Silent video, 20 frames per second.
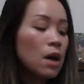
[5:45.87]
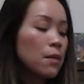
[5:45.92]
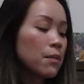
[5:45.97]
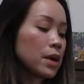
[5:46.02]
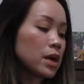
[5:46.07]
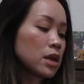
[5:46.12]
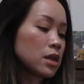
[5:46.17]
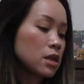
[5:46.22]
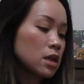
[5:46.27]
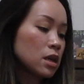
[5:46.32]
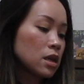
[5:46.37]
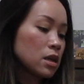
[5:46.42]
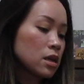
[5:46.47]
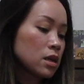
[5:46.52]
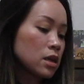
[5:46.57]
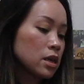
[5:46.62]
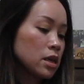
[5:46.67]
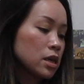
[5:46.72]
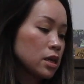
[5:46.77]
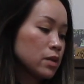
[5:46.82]
I think
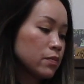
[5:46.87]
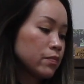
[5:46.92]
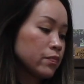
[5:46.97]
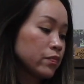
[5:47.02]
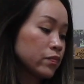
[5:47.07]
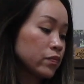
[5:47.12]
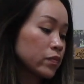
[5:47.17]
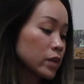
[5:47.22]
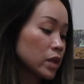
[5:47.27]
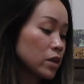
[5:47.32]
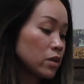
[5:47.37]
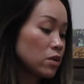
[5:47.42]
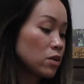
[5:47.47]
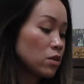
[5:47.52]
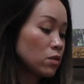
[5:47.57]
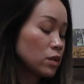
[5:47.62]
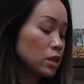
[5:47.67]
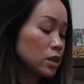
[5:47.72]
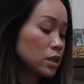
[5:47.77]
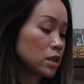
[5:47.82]
I don't know,
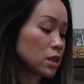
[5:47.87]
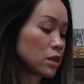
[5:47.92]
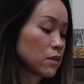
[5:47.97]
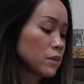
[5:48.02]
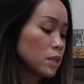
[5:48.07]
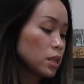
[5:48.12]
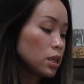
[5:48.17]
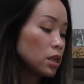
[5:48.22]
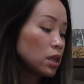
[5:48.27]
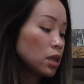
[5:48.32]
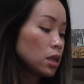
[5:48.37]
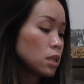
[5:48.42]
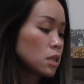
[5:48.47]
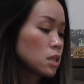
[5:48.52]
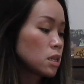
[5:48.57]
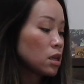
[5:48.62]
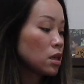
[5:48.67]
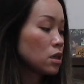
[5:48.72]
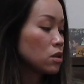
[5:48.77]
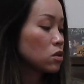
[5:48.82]
we'll see. I really like
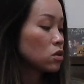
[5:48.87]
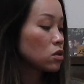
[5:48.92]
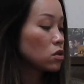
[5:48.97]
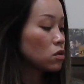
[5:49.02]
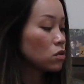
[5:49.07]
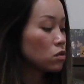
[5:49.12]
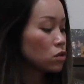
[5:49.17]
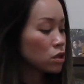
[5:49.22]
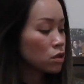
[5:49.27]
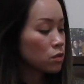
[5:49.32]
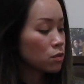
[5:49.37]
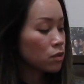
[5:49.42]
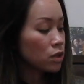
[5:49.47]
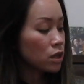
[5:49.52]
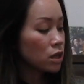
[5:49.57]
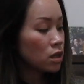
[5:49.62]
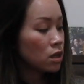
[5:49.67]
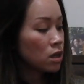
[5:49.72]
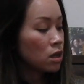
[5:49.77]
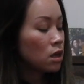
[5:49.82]
these two
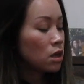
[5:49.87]
shimmery